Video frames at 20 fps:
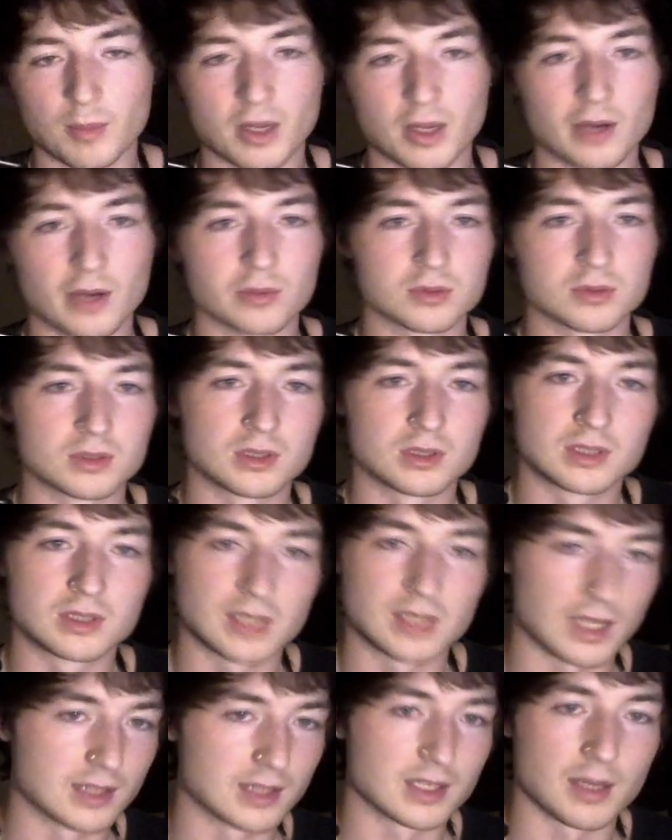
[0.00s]
now
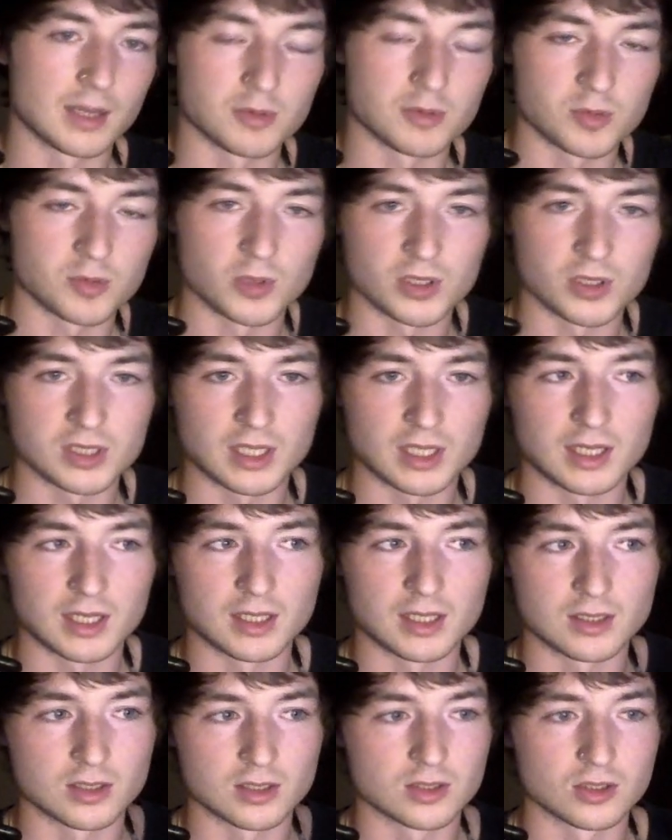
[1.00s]
10 times more
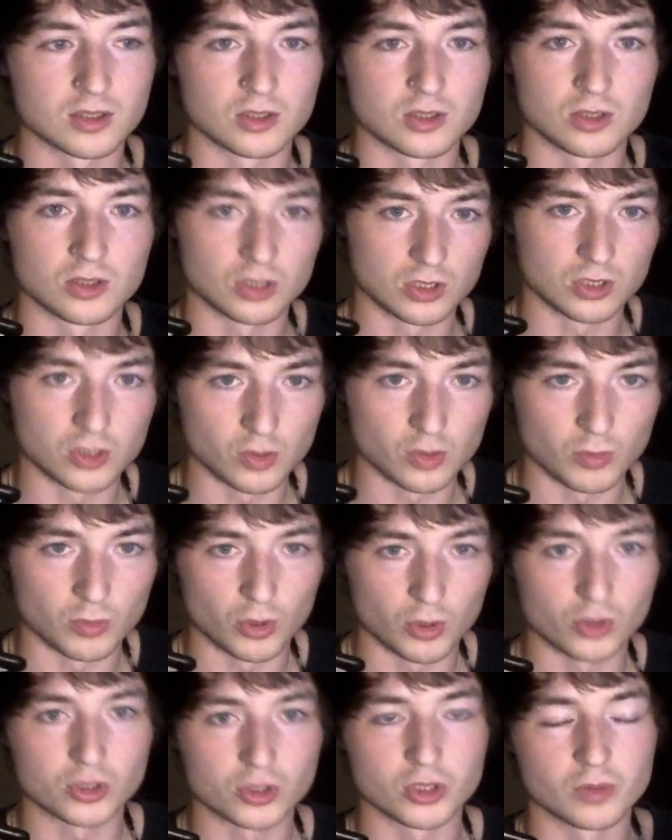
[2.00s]
excited to do
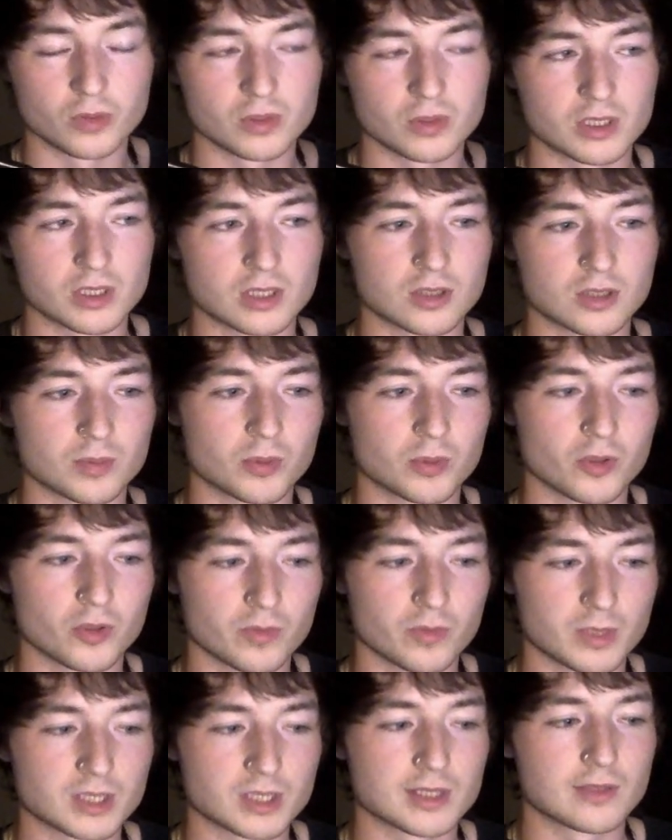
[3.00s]
more shoots and to prove
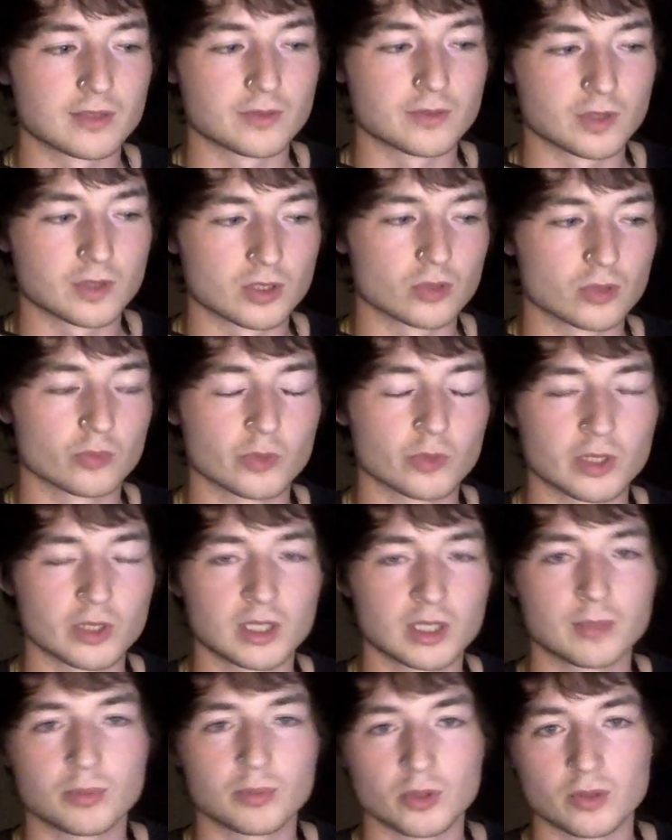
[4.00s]
myself and to
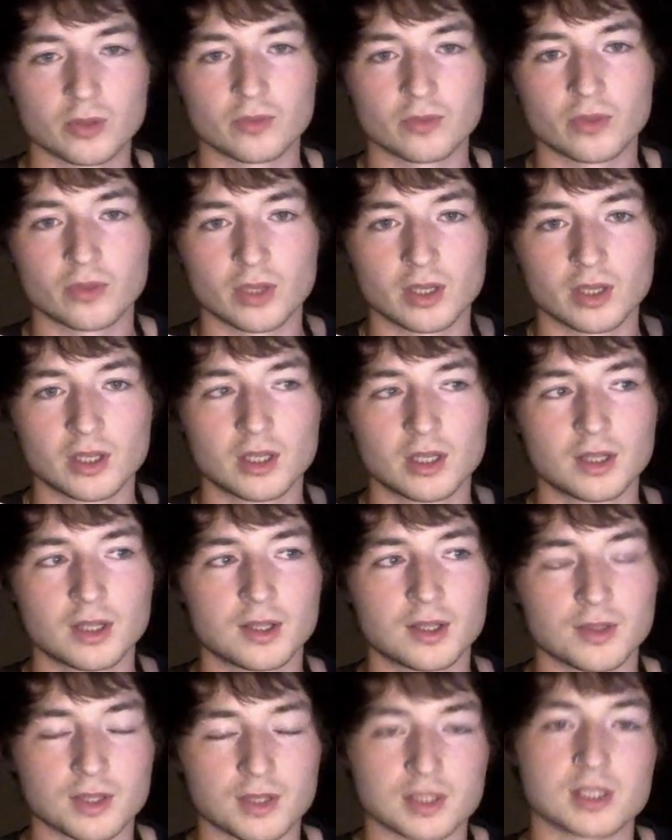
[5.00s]
really prove that
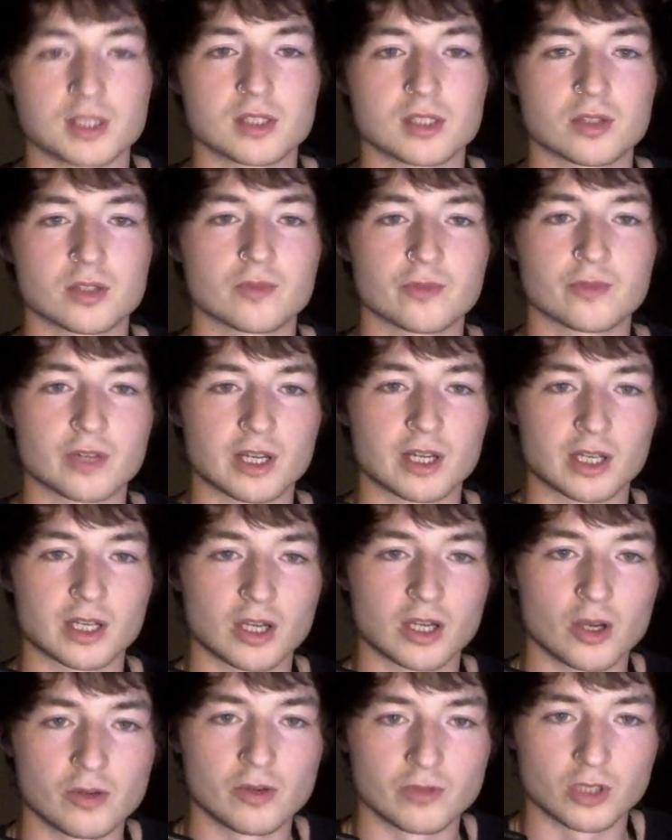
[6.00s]
this is something I
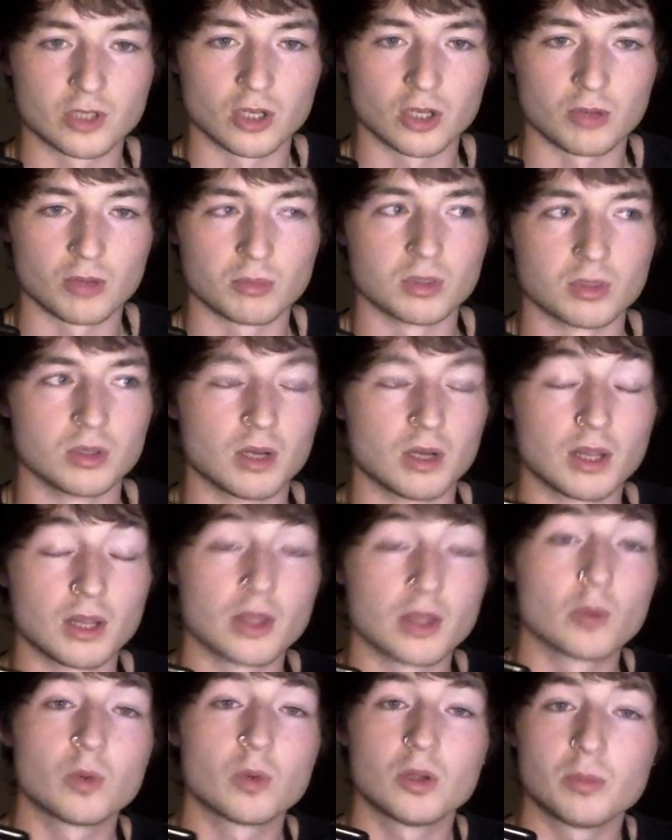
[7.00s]
can overcome, and
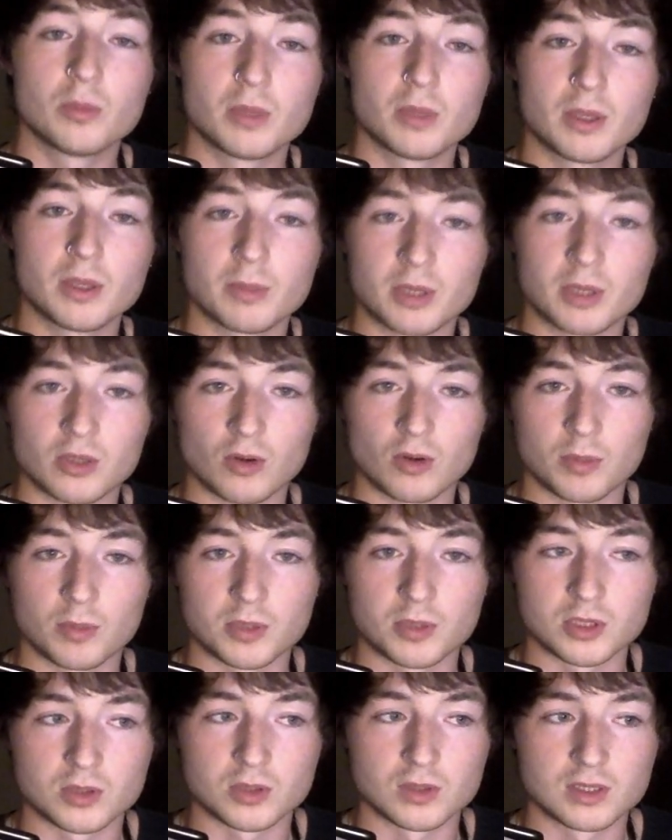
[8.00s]
there will be a bigger
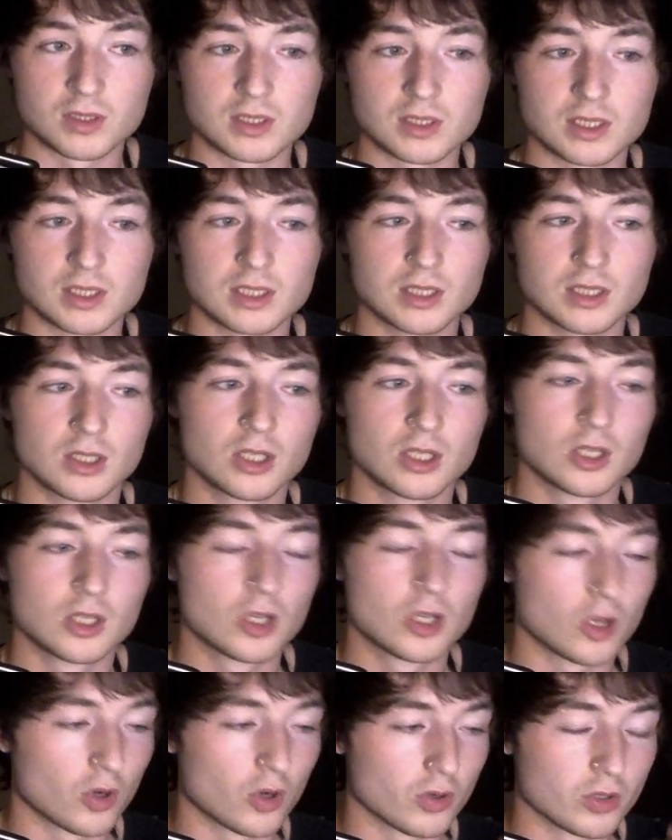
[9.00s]
opportunity,
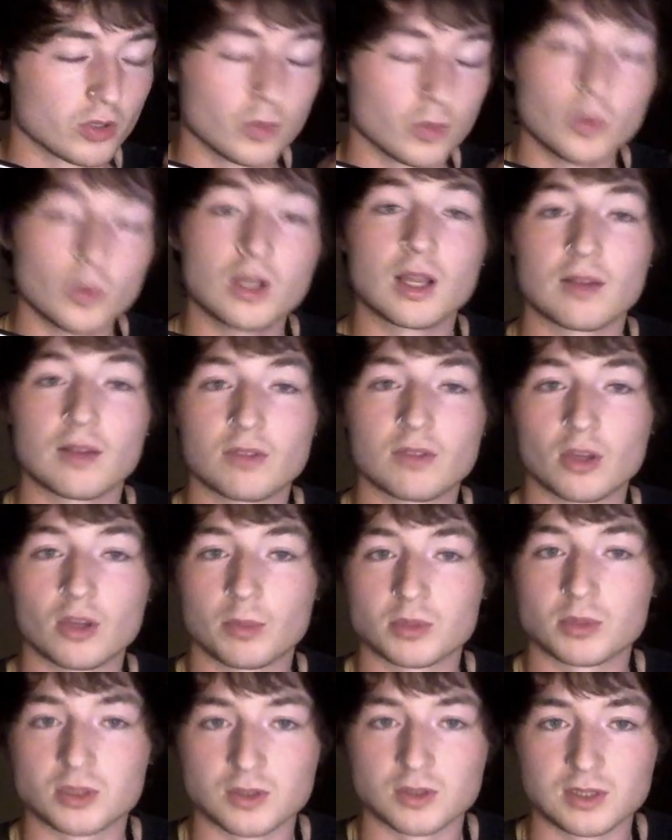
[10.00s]
or you will have the
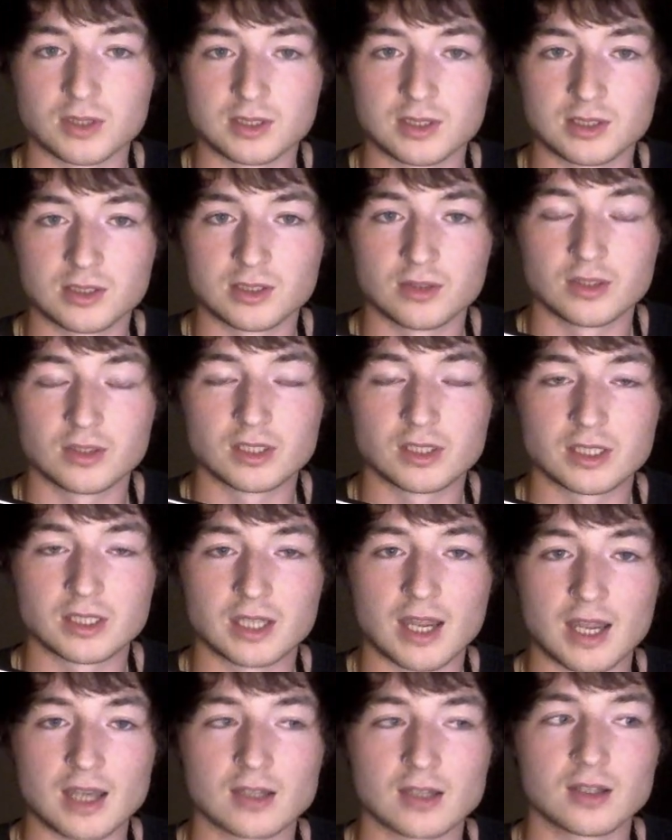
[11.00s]
opportunity to do this
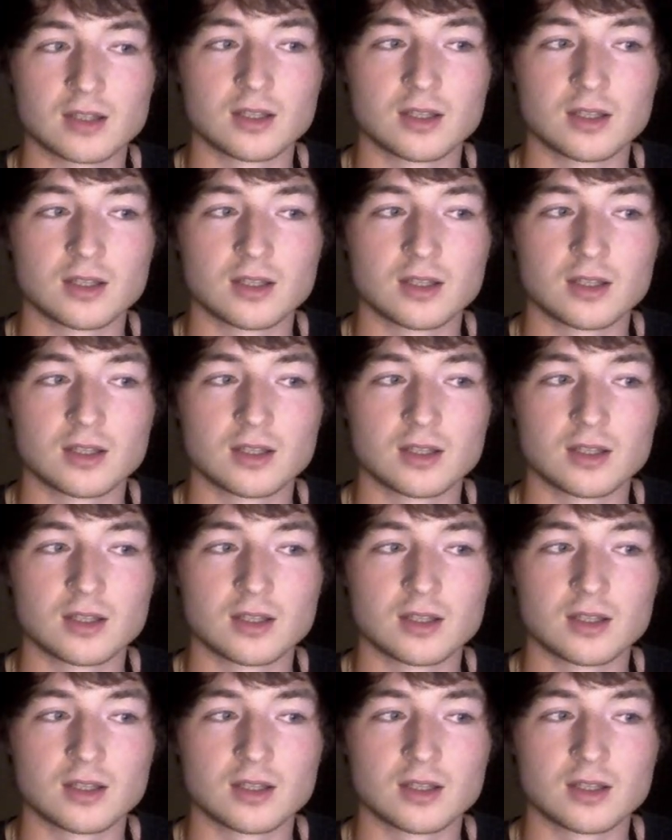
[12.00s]
again.